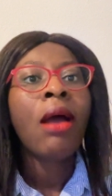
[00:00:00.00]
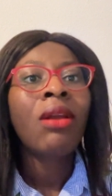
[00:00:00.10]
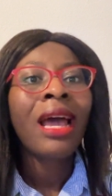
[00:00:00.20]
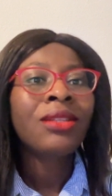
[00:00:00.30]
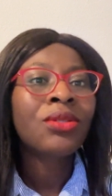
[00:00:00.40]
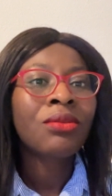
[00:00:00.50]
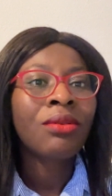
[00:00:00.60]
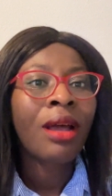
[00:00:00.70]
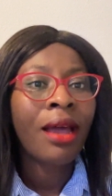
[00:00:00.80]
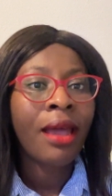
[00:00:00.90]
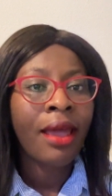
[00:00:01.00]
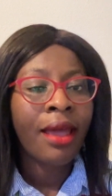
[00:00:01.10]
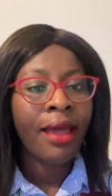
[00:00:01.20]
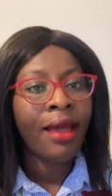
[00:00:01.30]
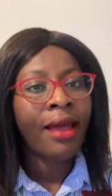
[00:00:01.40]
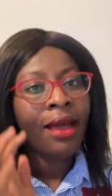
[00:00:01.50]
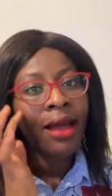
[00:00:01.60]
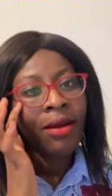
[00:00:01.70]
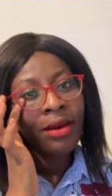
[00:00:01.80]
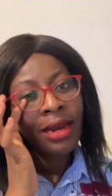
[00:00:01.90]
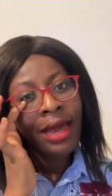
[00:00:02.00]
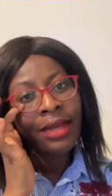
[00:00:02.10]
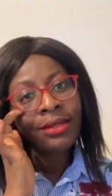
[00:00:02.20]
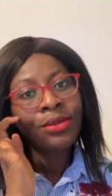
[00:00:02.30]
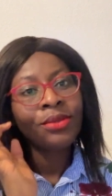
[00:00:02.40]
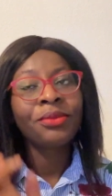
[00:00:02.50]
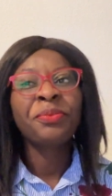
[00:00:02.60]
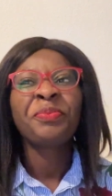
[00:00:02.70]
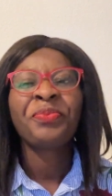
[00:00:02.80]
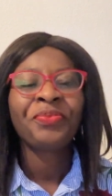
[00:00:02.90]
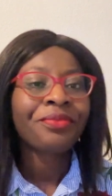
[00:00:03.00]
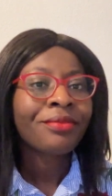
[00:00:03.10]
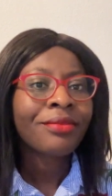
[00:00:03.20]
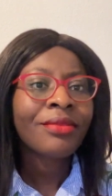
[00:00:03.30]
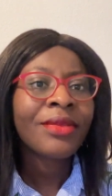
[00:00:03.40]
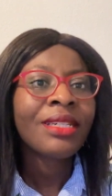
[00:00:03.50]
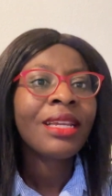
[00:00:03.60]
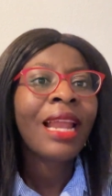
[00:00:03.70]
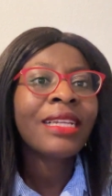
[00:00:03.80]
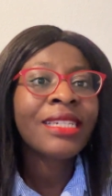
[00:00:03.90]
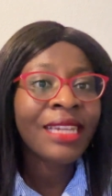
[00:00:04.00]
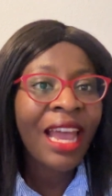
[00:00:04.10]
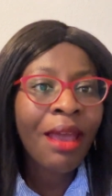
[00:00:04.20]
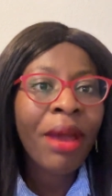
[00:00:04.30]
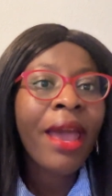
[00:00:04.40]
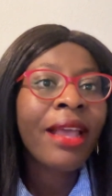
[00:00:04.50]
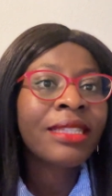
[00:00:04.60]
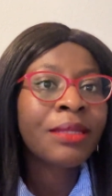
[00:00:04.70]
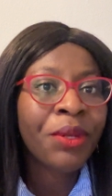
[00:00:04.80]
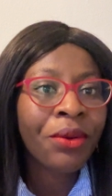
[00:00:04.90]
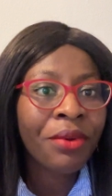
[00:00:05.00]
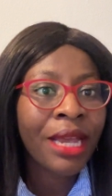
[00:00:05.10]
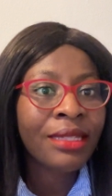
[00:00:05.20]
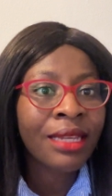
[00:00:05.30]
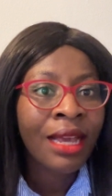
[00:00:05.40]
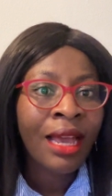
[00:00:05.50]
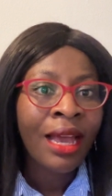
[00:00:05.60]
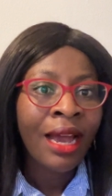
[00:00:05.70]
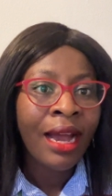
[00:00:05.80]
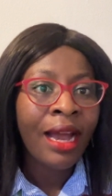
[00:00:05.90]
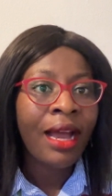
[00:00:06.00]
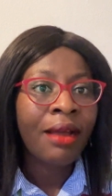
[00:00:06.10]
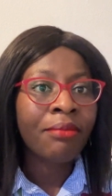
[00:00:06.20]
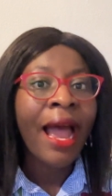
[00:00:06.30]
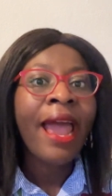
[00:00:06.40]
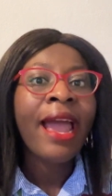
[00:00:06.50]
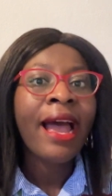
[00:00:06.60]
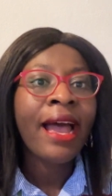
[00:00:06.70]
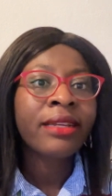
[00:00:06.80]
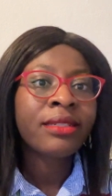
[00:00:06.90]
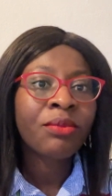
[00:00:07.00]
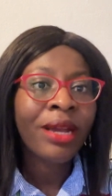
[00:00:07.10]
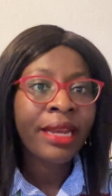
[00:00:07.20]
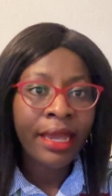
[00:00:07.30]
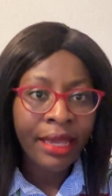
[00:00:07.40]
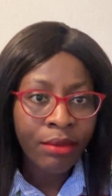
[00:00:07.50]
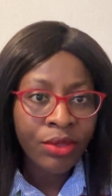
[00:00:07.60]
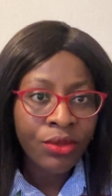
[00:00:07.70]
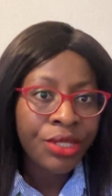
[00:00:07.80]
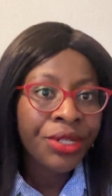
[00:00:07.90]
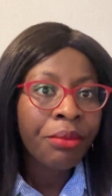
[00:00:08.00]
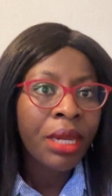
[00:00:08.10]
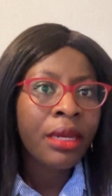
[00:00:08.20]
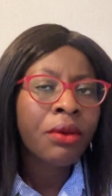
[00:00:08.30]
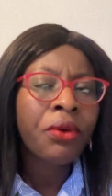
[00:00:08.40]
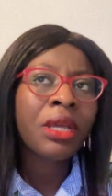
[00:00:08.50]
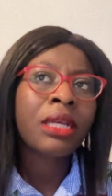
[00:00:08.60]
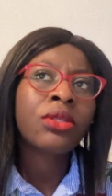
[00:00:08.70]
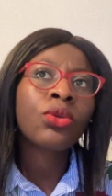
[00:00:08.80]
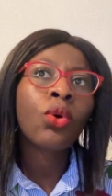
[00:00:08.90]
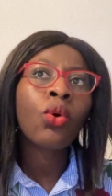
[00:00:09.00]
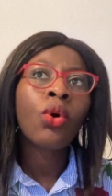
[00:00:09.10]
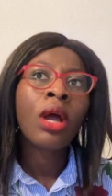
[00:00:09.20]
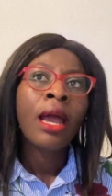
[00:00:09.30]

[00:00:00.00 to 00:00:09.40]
would like to share my experience I had when I came to Germany. Okay, so